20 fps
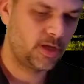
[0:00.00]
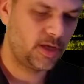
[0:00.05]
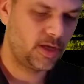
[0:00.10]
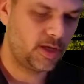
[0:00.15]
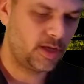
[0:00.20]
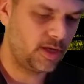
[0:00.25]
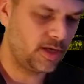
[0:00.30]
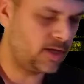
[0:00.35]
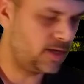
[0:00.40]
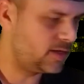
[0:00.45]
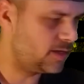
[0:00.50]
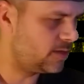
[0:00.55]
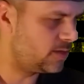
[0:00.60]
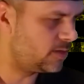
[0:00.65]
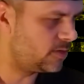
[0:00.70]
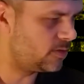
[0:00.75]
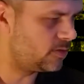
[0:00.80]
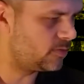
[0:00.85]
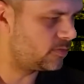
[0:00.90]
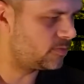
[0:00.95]
and you
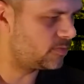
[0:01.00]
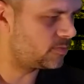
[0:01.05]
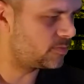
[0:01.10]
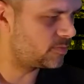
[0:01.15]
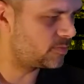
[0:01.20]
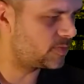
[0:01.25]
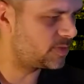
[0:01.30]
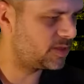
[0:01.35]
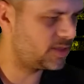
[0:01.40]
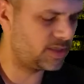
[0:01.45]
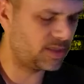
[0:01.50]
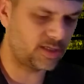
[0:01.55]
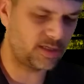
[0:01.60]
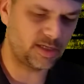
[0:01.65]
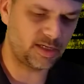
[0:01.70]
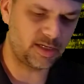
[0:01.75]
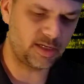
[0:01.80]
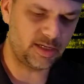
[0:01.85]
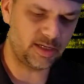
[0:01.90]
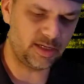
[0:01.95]
know,
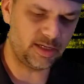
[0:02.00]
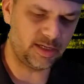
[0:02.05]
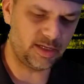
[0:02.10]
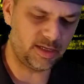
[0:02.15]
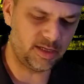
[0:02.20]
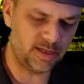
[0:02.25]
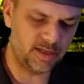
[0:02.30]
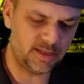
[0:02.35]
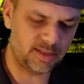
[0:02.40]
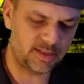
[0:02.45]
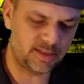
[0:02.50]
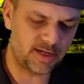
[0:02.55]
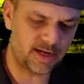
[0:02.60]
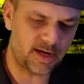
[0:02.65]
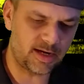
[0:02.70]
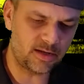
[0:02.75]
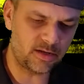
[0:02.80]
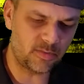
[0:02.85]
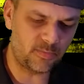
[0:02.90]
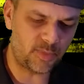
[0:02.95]
it's
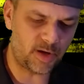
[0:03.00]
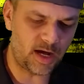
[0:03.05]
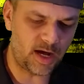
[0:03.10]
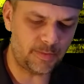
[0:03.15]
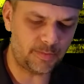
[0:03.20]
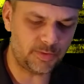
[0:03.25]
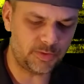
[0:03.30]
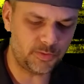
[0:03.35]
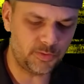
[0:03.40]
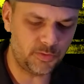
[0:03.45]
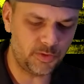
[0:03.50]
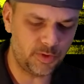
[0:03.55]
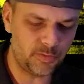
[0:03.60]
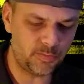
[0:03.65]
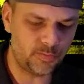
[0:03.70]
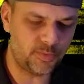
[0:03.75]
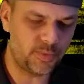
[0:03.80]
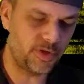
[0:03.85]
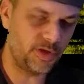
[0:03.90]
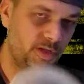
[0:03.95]
got a little pop to
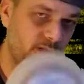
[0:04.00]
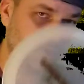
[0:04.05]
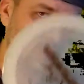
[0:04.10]
it, but it's